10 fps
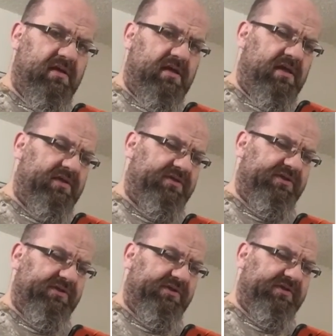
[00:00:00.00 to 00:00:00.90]

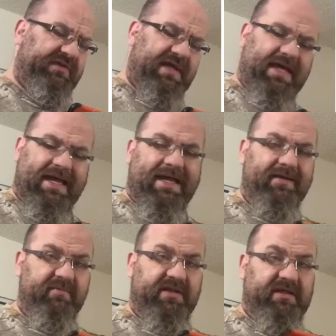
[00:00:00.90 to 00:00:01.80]
inches, I
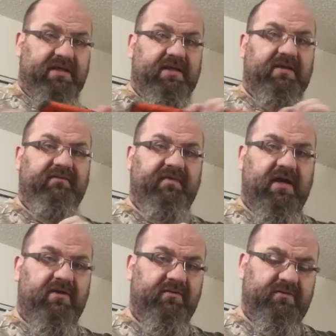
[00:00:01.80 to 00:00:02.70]
believe. I
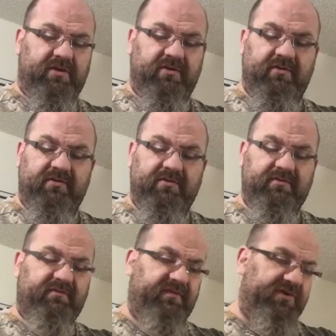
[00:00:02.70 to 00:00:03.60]
don't know
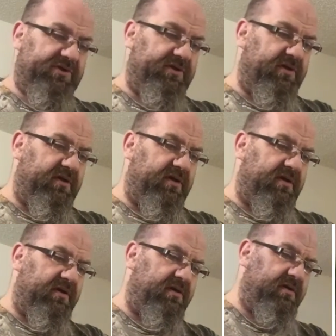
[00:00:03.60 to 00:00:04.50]
for sure.